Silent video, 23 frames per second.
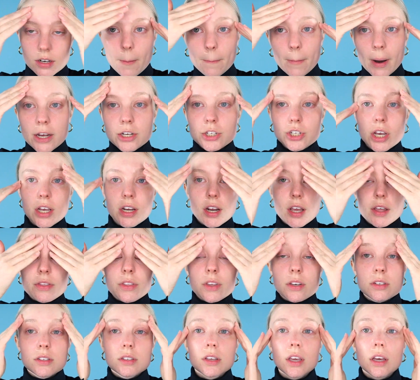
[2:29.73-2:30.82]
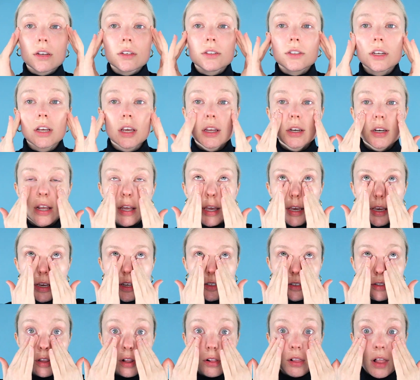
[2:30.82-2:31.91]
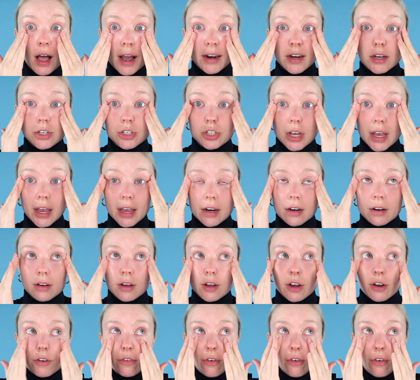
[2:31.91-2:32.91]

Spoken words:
My shade in this skin tint is the lightest shade.